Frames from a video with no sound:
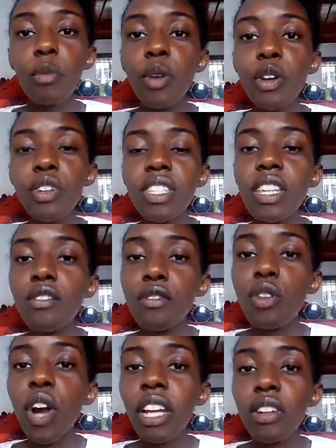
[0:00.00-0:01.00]
because if
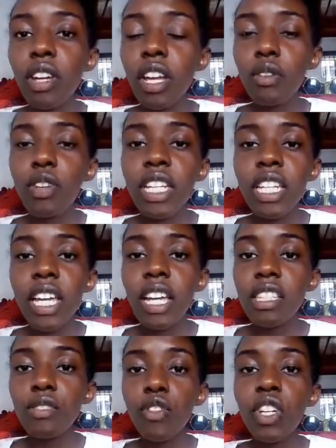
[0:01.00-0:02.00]
you are already
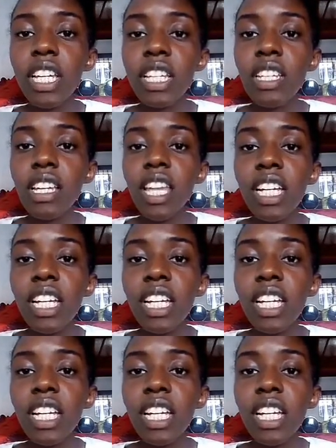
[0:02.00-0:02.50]
exfoliated,